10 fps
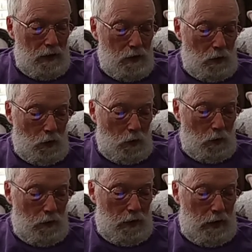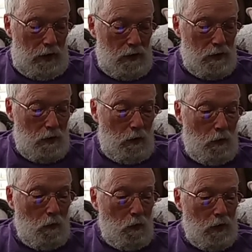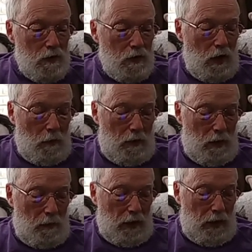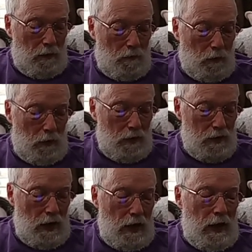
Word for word: So these are what's coming up ahead for us.